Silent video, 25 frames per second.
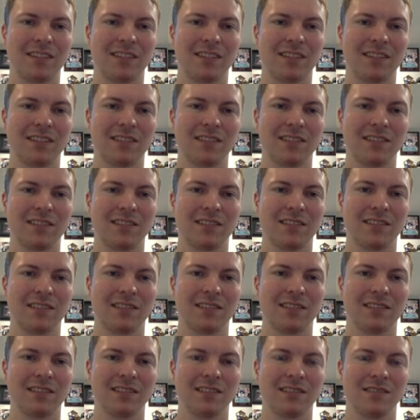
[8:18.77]

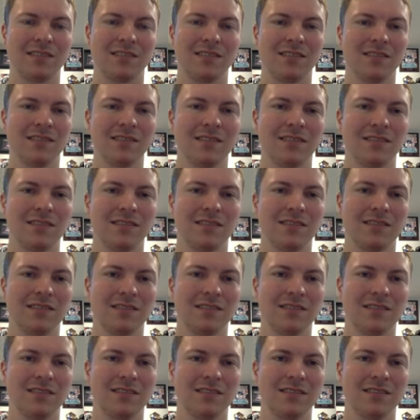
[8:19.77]

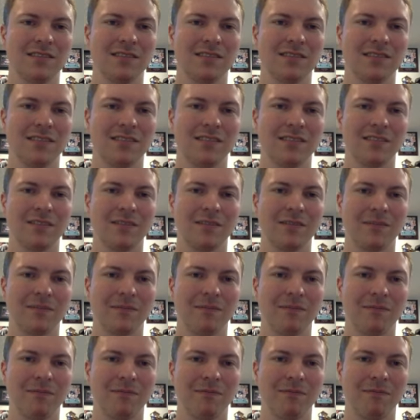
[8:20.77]

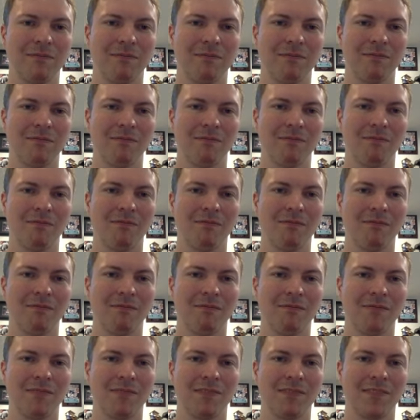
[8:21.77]

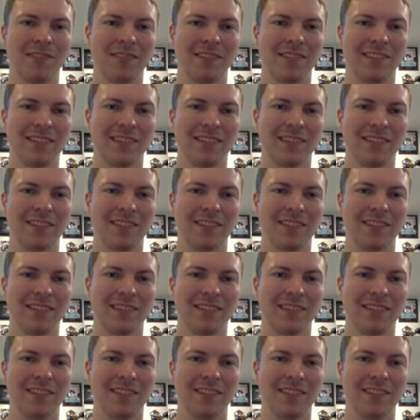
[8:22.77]
No words are spoken by the person on screen.